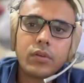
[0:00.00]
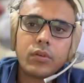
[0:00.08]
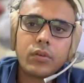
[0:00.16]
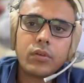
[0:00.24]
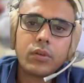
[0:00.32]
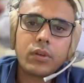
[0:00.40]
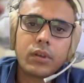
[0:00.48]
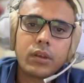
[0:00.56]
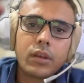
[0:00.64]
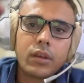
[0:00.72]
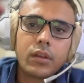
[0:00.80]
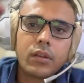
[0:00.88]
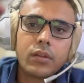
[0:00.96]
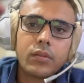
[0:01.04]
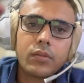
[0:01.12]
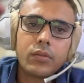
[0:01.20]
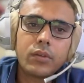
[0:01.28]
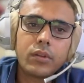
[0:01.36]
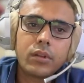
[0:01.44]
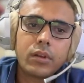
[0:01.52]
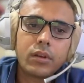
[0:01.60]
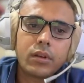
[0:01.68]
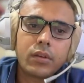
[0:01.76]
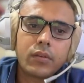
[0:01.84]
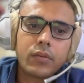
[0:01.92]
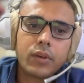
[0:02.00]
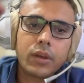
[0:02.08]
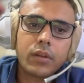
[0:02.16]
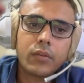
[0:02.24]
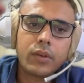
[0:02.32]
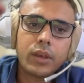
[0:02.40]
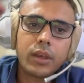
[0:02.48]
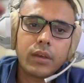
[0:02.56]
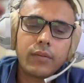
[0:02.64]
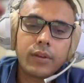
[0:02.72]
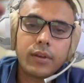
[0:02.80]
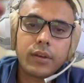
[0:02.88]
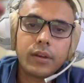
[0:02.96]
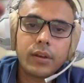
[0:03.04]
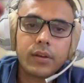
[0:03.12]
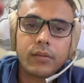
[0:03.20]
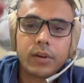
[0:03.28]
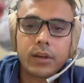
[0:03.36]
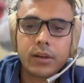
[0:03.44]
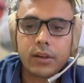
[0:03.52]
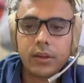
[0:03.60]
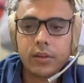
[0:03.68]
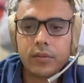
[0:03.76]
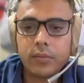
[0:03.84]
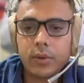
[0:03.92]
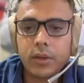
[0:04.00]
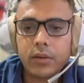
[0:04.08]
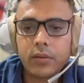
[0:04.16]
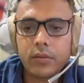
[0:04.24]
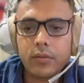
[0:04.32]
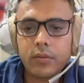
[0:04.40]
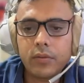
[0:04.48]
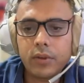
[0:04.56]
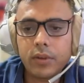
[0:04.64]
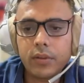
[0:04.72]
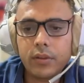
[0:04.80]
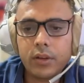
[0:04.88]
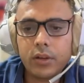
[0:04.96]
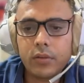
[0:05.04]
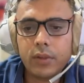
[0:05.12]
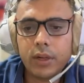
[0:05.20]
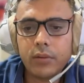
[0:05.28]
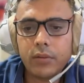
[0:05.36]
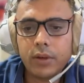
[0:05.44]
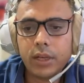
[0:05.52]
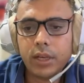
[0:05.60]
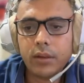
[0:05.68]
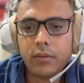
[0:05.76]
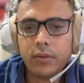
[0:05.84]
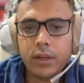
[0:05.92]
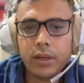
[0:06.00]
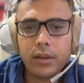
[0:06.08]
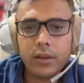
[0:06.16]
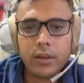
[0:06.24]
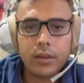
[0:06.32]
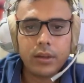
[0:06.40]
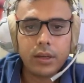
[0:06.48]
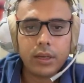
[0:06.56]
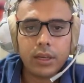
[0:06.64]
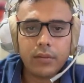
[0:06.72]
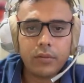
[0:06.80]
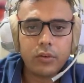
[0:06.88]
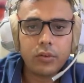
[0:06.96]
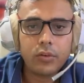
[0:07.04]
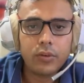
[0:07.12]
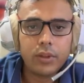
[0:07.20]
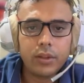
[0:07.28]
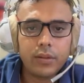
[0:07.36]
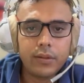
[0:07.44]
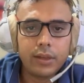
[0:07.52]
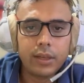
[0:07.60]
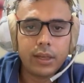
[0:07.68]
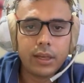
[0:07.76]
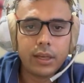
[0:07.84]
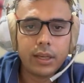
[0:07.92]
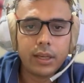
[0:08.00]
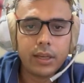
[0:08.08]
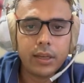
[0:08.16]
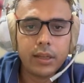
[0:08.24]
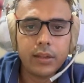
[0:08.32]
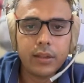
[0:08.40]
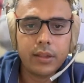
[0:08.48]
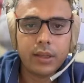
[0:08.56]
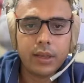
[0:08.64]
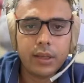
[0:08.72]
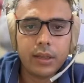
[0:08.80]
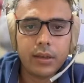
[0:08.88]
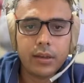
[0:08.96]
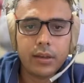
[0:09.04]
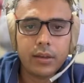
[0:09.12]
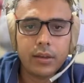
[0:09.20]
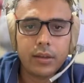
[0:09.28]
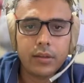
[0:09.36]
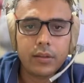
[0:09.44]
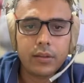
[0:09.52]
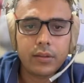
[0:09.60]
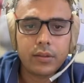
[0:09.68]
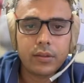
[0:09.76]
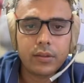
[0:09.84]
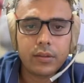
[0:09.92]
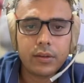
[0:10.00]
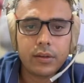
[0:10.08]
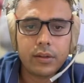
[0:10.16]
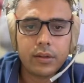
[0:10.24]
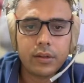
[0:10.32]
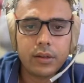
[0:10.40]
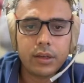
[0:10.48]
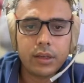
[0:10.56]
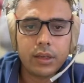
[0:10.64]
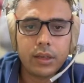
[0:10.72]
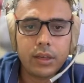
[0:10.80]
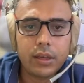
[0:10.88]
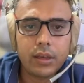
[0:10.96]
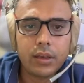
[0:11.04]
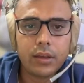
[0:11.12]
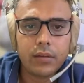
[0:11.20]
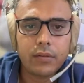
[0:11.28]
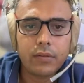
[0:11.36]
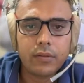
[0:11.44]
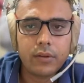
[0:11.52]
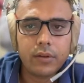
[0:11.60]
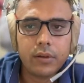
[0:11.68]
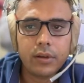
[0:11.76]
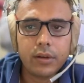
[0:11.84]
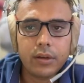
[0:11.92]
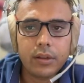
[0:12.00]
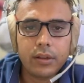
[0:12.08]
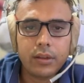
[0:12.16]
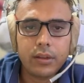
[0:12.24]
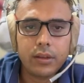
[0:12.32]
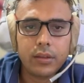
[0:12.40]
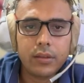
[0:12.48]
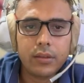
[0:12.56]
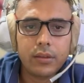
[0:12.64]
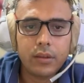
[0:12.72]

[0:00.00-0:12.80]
Okay, this was the where we have an advantage, but instead of that, what I have did, I have go with this line, and then suddenly I have did this.